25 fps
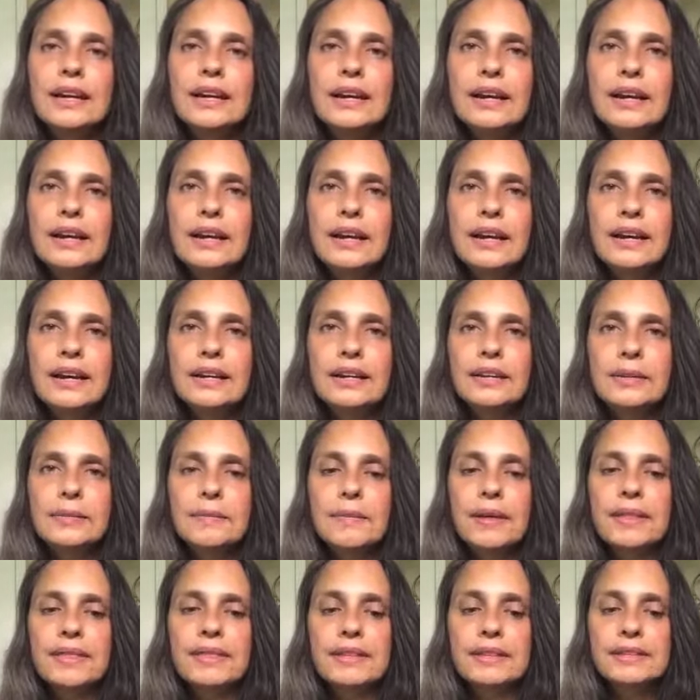And
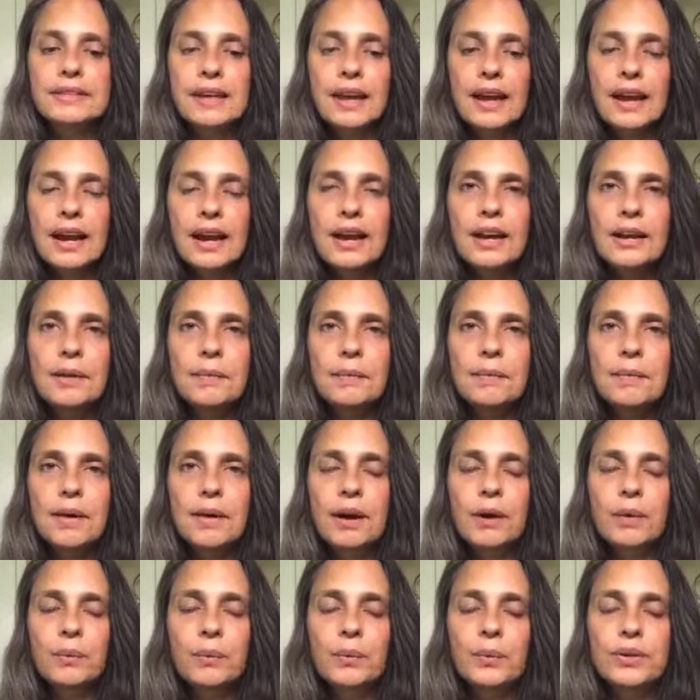at the time
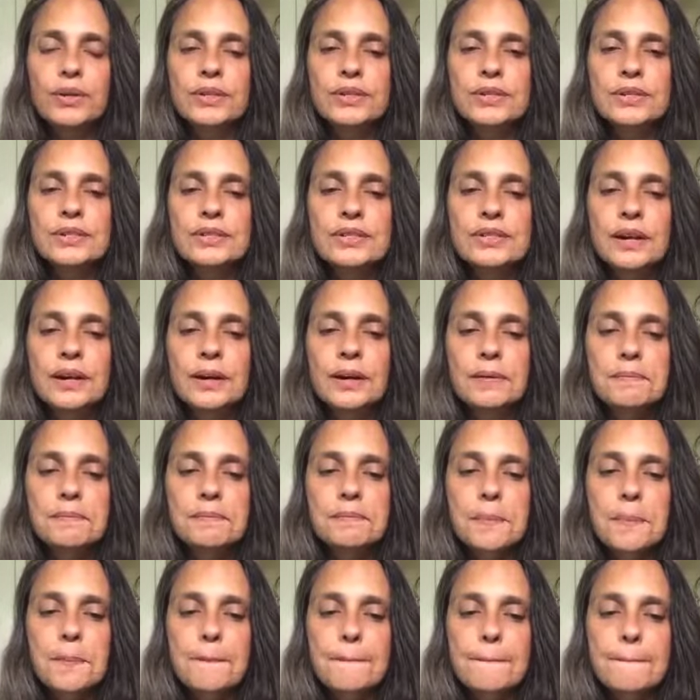I was
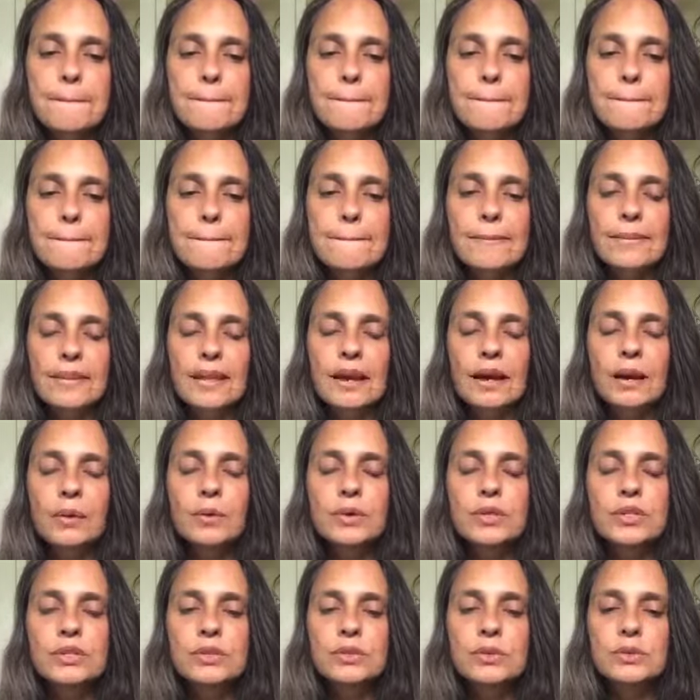on
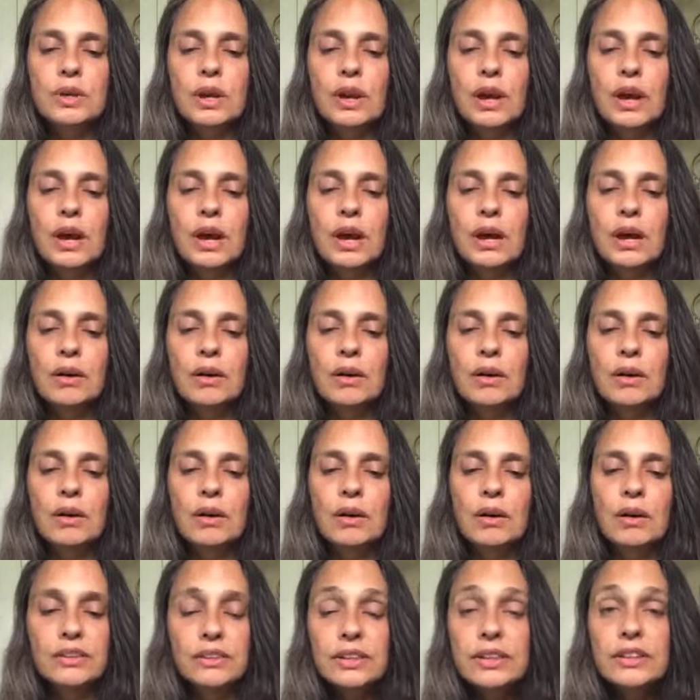
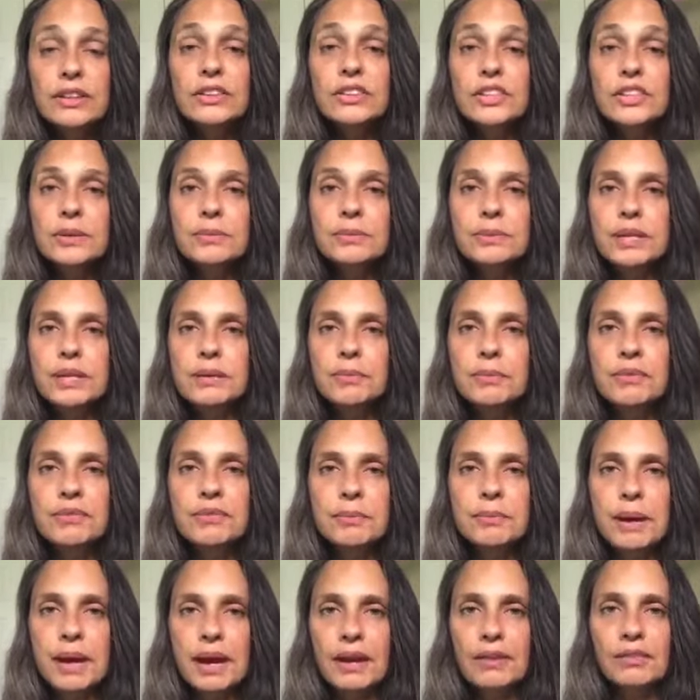the leadership team of a
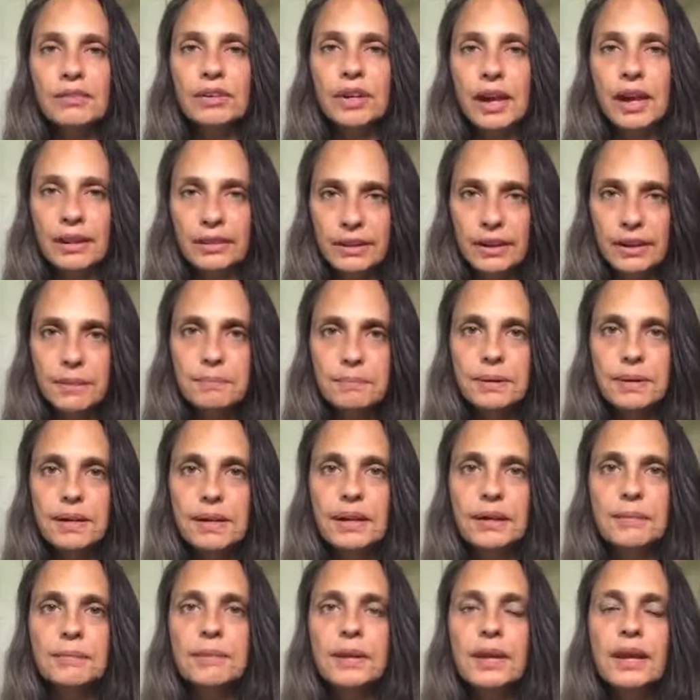behavioral health
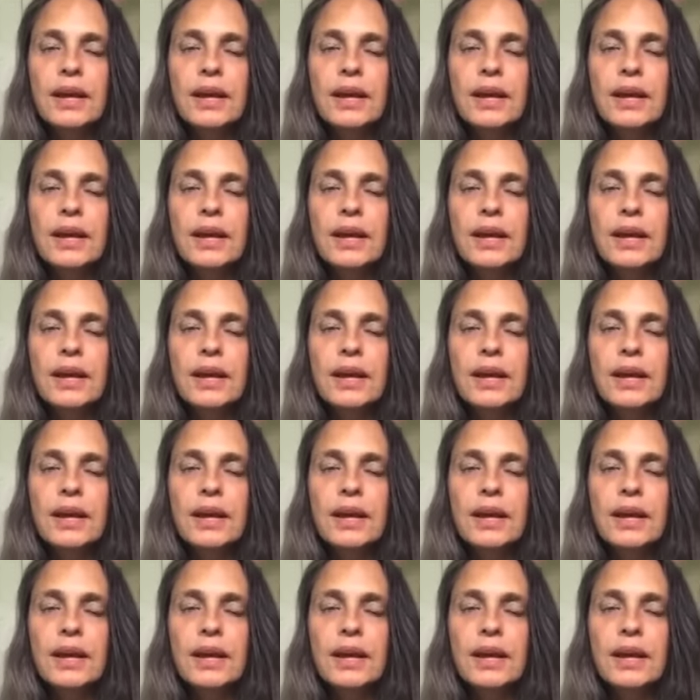company.